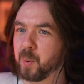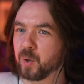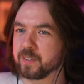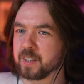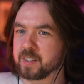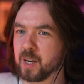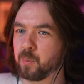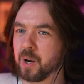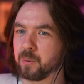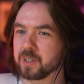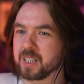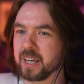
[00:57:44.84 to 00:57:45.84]
both the same way,
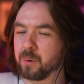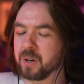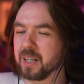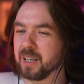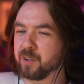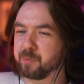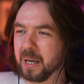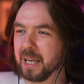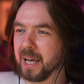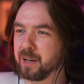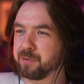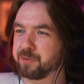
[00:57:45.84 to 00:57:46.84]
where it's like, I want to live my
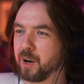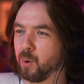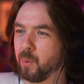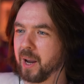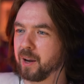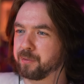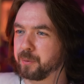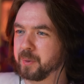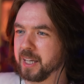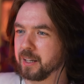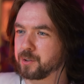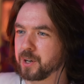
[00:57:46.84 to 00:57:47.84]
life away from
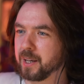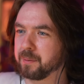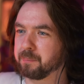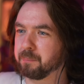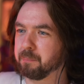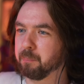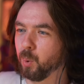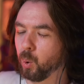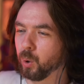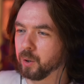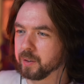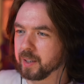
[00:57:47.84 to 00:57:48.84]
the internet
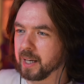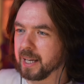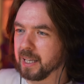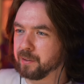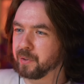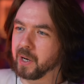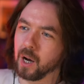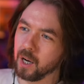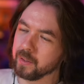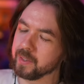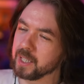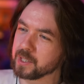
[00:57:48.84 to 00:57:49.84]
more than I live it
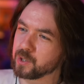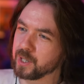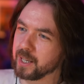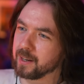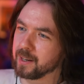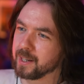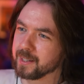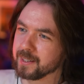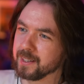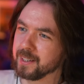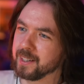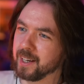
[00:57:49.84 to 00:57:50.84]
on the internet. And
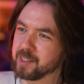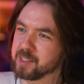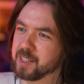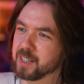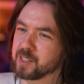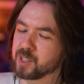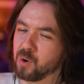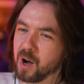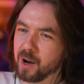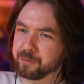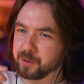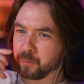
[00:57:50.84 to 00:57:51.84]
I see that so
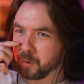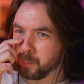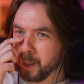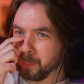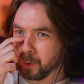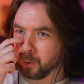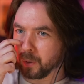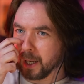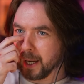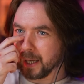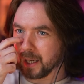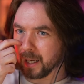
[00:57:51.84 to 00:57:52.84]
often with people who are
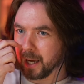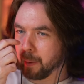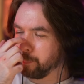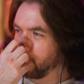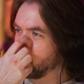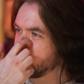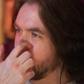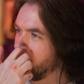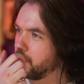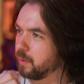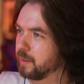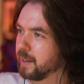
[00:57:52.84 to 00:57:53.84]
like, I'm burnt
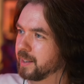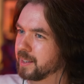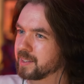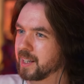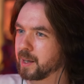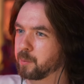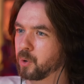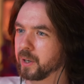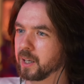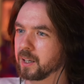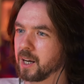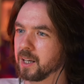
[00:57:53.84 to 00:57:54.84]
out. And then it's like, I'm
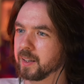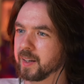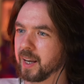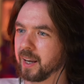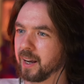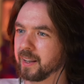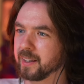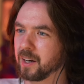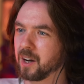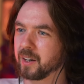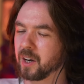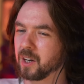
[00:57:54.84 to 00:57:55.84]
going on holiday. And then
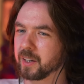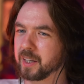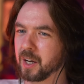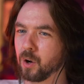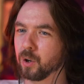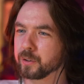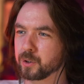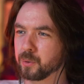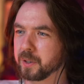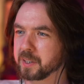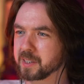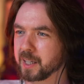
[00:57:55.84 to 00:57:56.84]
on holiday, all they're
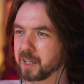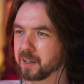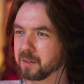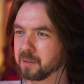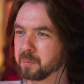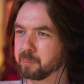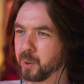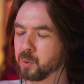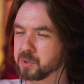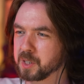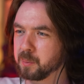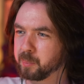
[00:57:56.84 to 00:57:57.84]
doing is like
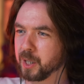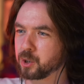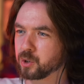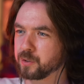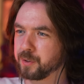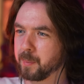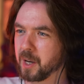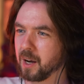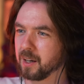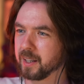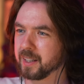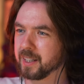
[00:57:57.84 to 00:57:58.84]
posting pictures from the
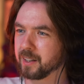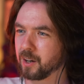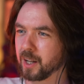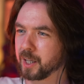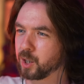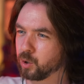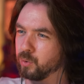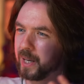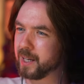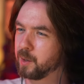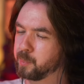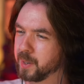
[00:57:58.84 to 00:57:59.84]
holiday that are like
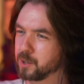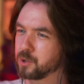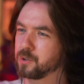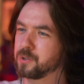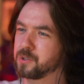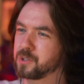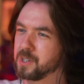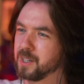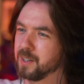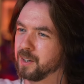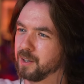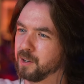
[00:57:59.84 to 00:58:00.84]
curated pictures
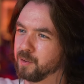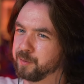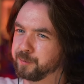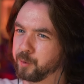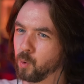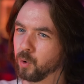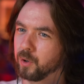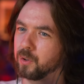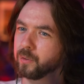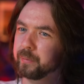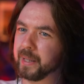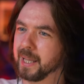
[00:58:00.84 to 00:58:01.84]

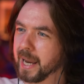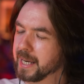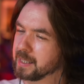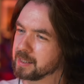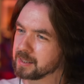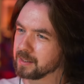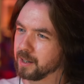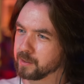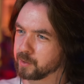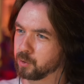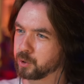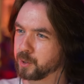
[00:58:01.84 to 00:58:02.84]
for likes on
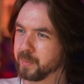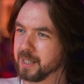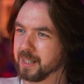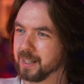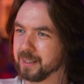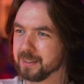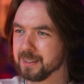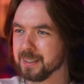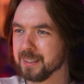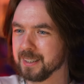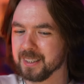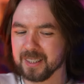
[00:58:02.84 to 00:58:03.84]
social media.
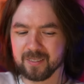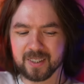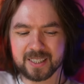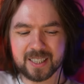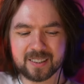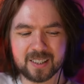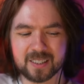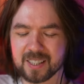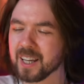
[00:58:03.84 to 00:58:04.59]
Like, that's not